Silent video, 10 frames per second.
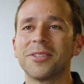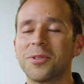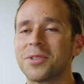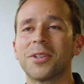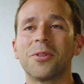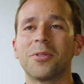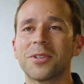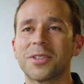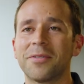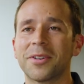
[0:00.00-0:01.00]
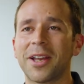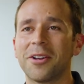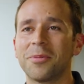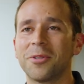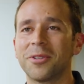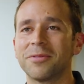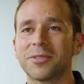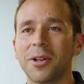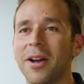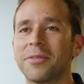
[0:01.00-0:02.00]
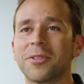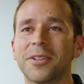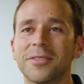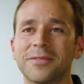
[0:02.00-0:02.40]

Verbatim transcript: you just need to hold yourself accountable and go after it.